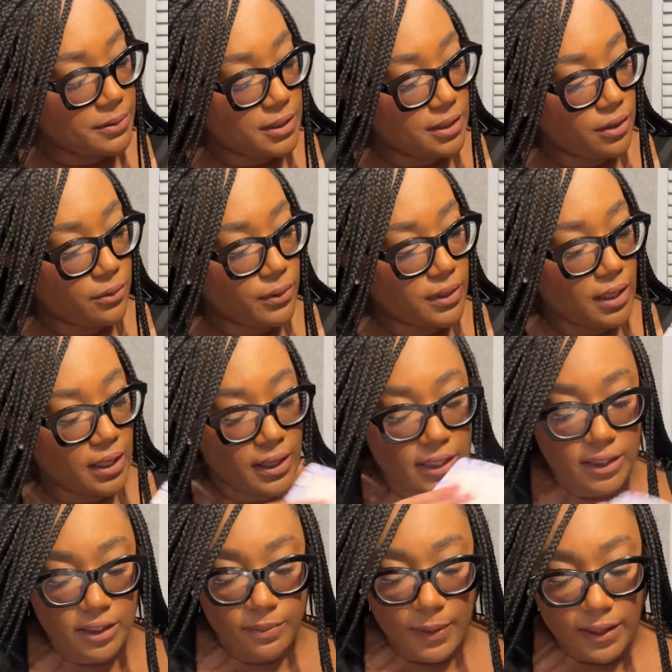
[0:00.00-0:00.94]
to deal with
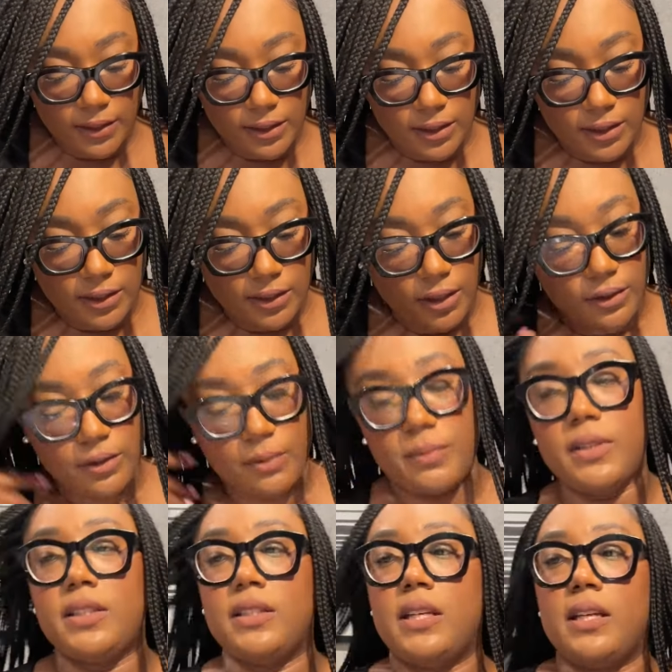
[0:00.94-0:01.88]
unexpected
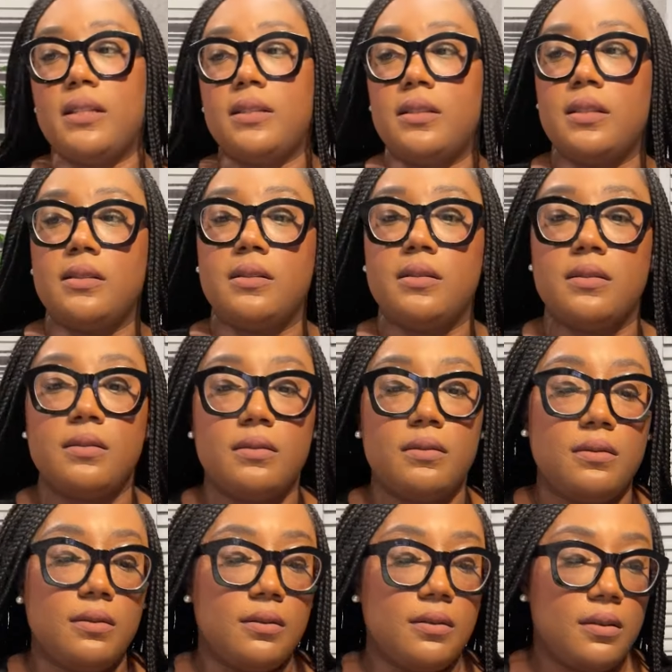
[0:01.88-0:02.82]
circumstances.
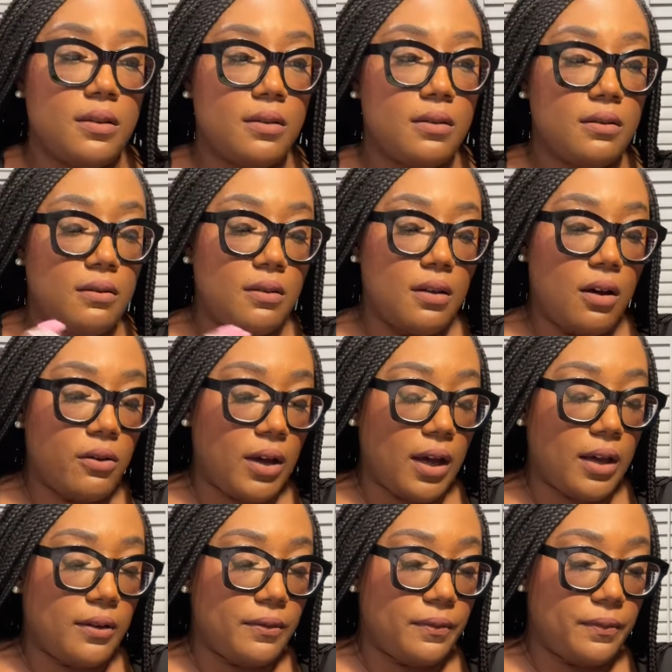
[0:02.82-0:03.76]
Okay.